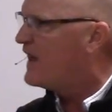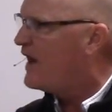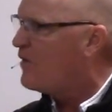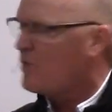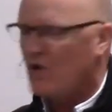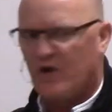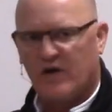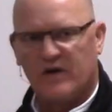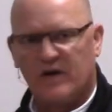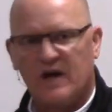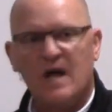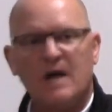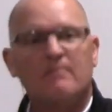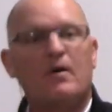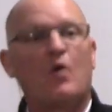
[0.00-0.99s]
of that
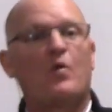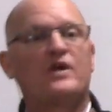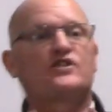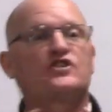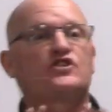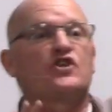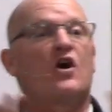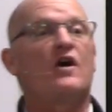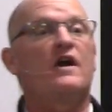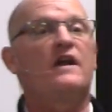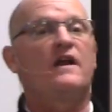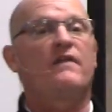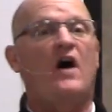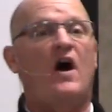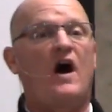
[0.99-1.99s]
word. But we
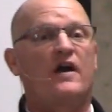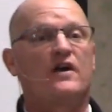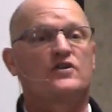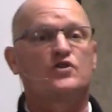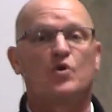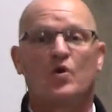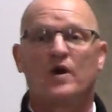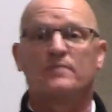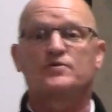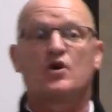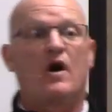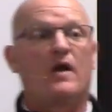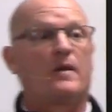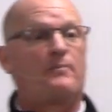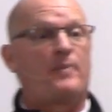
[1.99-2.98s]
started in the auditorium, so
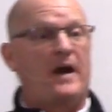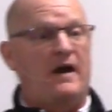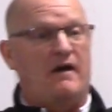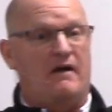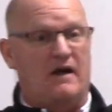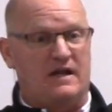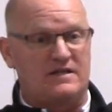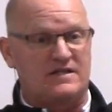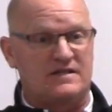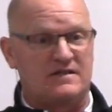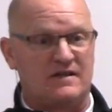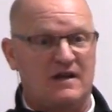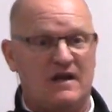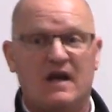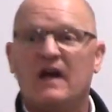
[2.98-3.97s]
all the
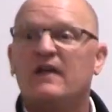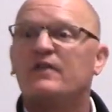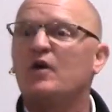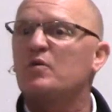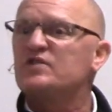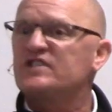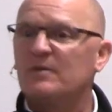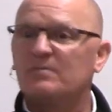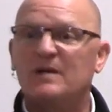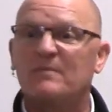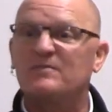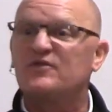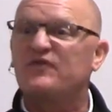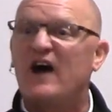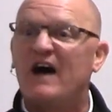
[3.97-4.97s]
parents, there were
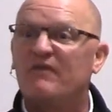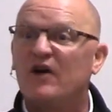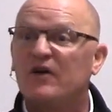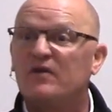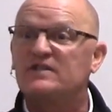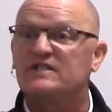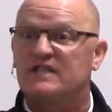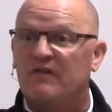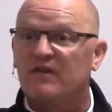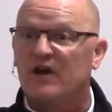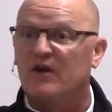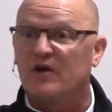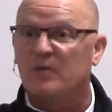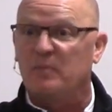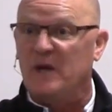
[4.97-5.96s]
sometimes 500,
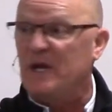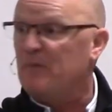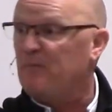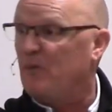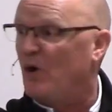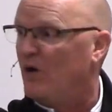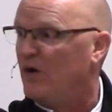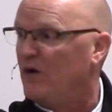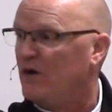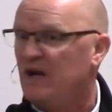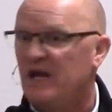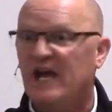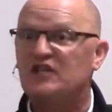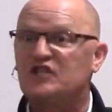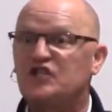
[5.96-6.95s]
700 people.
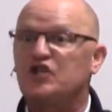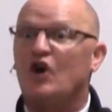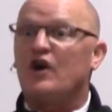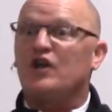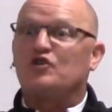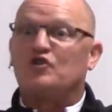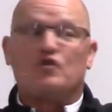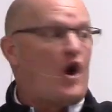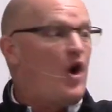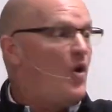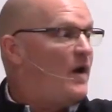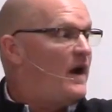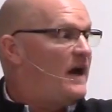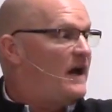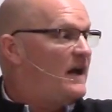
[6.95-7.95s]
It started
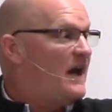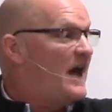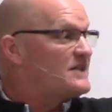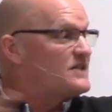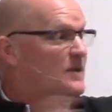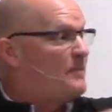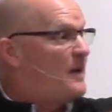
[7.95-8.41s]
growing as the